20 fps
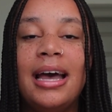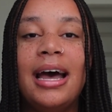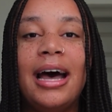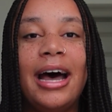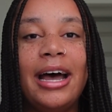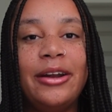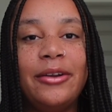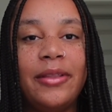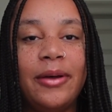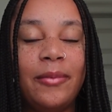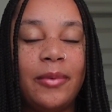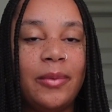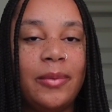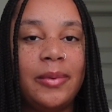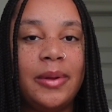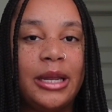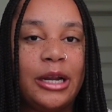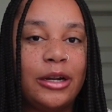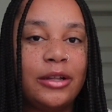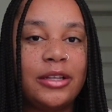I know that when we
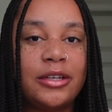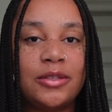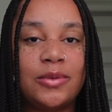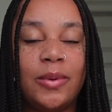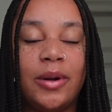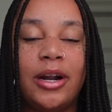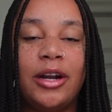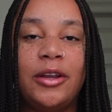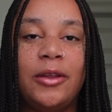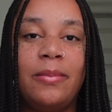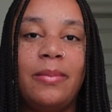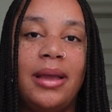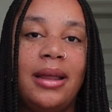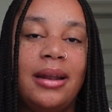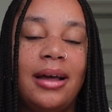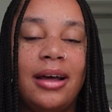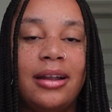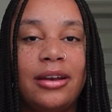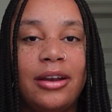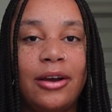hear this word, you may
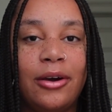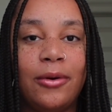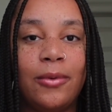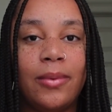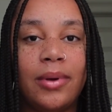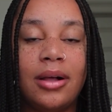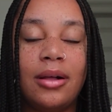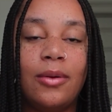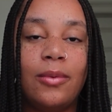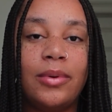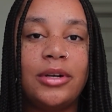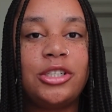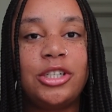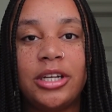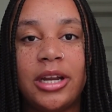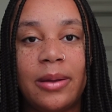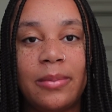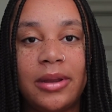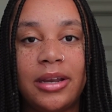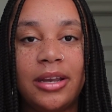not know, well, what
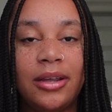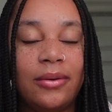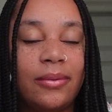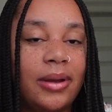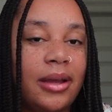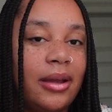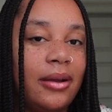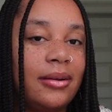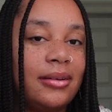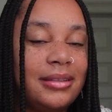should I be doing?